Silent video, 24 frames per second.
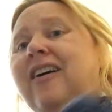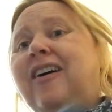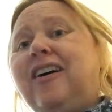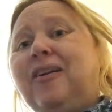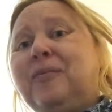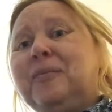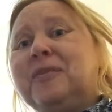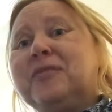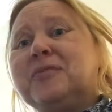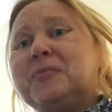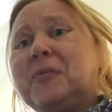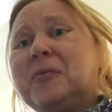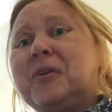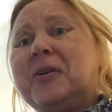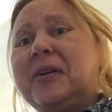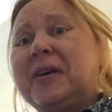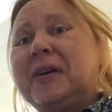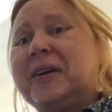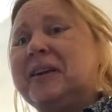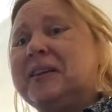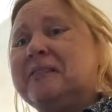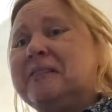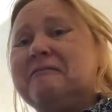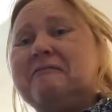arm is
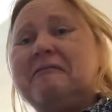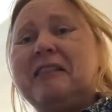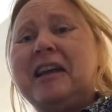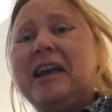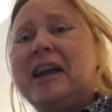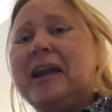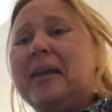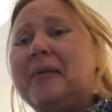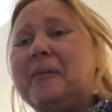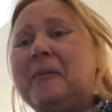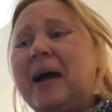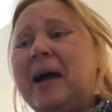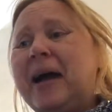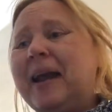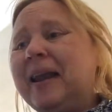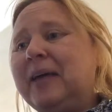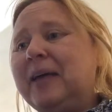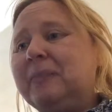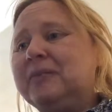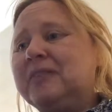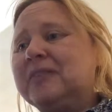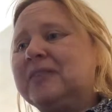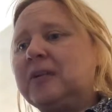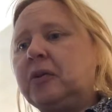working really well.
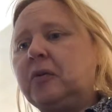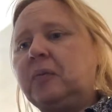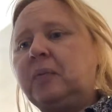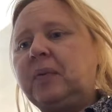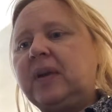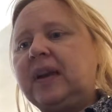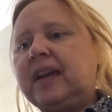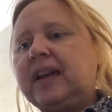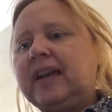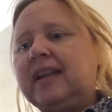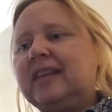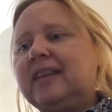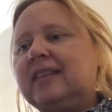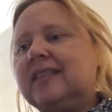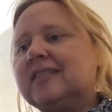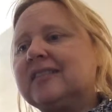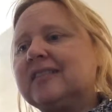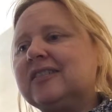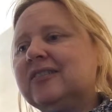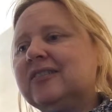I'm so pleased.